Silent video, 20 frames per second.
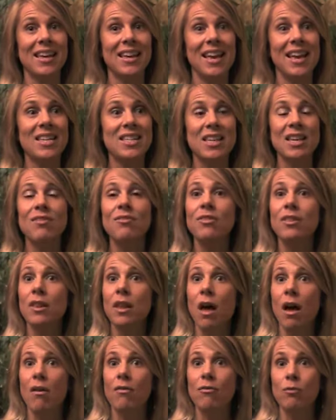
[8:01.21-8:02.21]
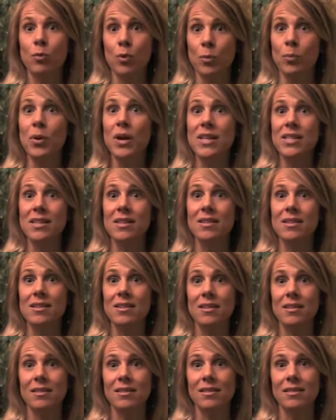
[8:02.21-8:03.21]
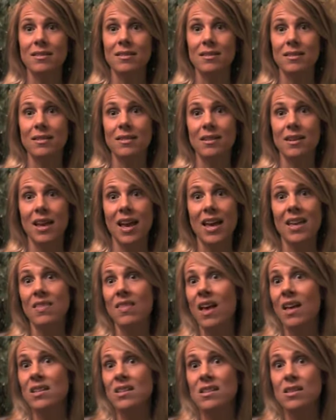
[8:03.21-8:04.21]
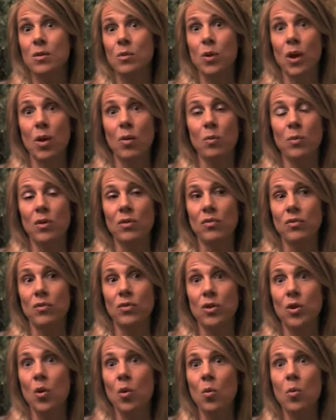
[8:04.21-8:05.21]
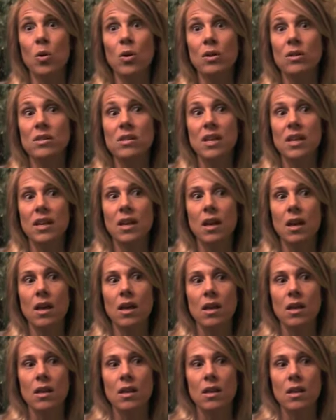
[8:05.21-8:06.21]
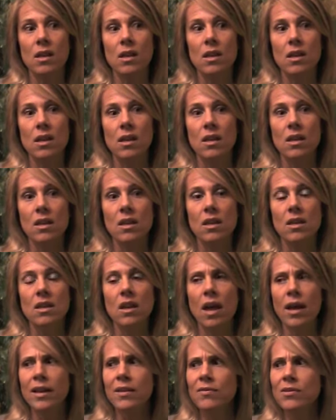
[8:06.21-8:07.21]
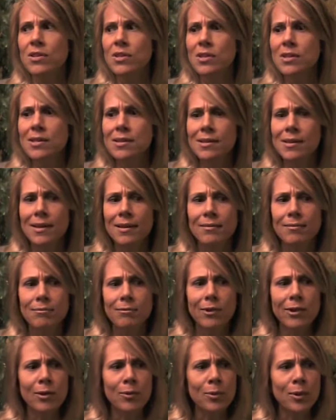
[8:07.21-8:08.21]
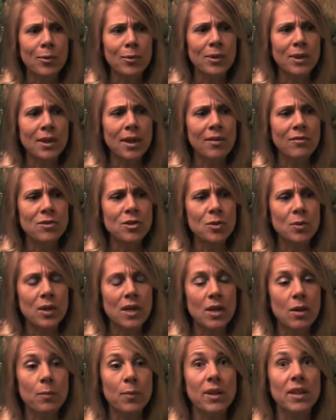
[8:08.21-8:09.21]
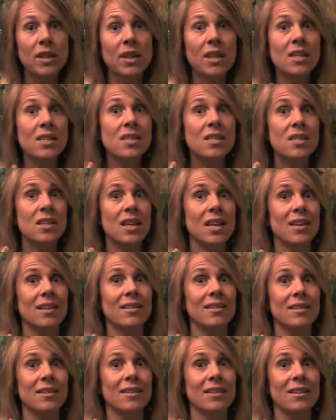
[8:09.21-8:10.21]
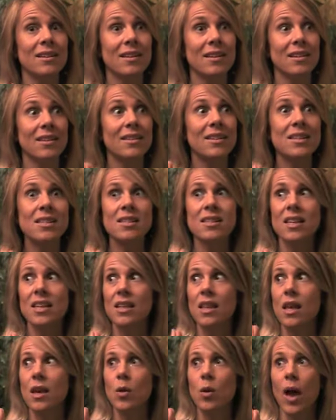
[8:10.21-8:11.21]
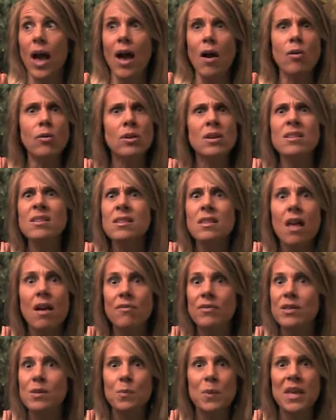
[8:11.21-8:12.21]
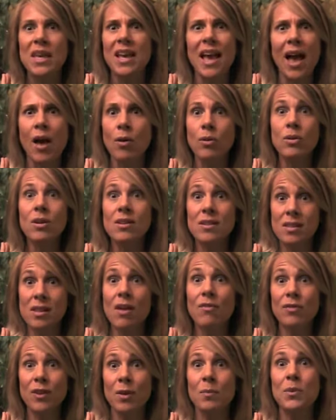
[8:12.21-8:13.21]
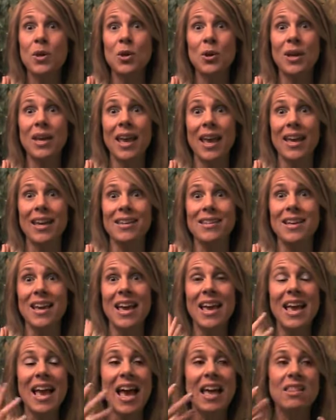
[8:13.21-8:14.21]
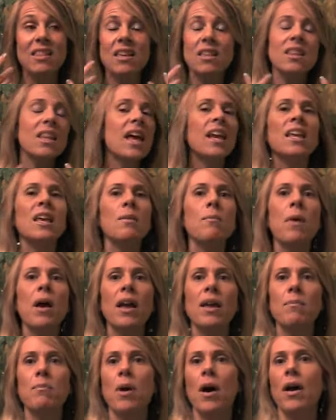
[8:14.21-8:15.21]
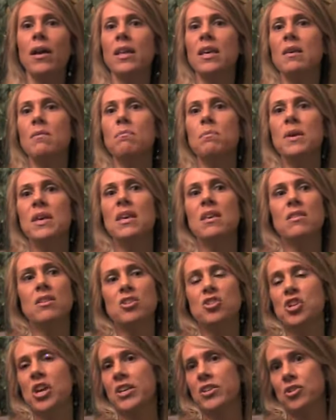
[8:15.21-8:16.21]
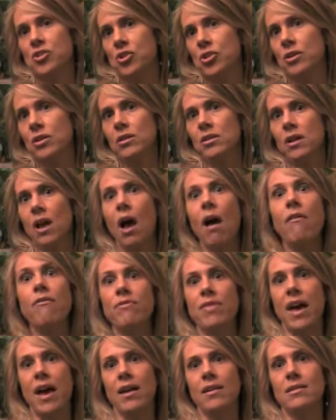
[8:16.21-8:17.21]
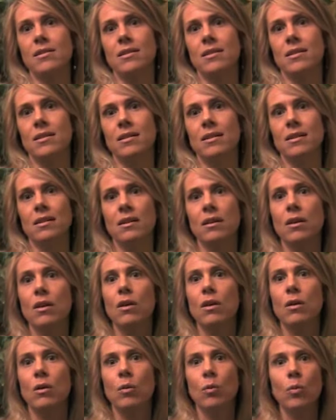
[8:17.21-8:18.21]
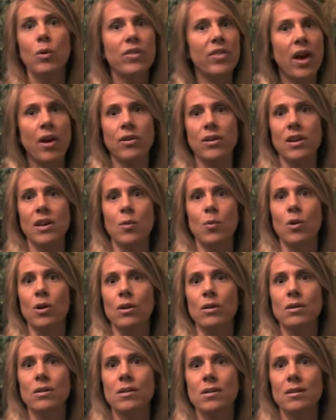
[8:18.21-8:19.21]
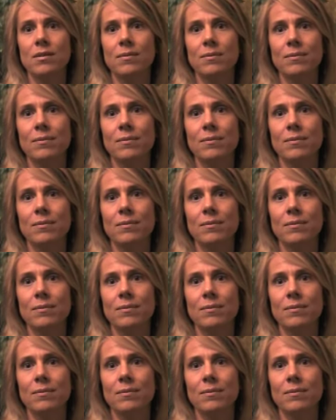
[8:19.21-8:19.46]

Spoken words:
as if love were present. And that's the realm of no words. Like, not even just like, well, what would love do here? But listening, like, how does love speak? How does love communicate? And then letting my body be the gesture of that without any words.